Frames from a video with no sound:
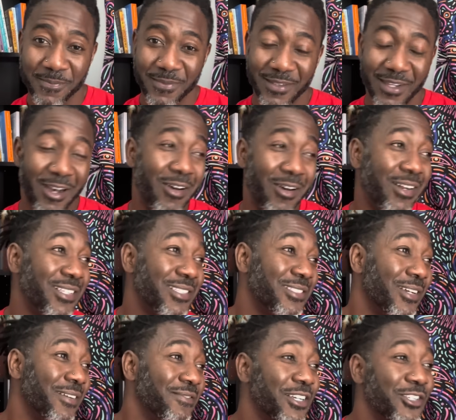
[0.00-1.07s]
all the
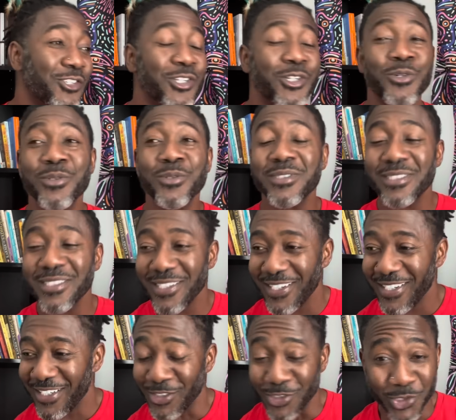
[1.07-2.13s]
stuff that you don't
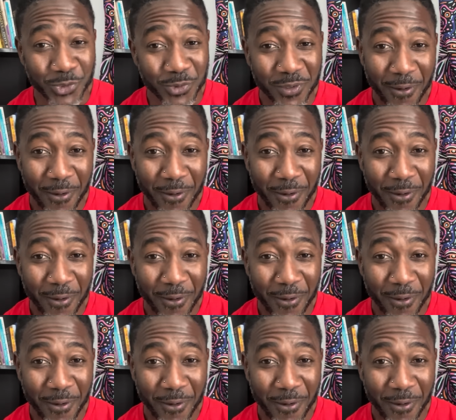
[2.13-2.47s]
do,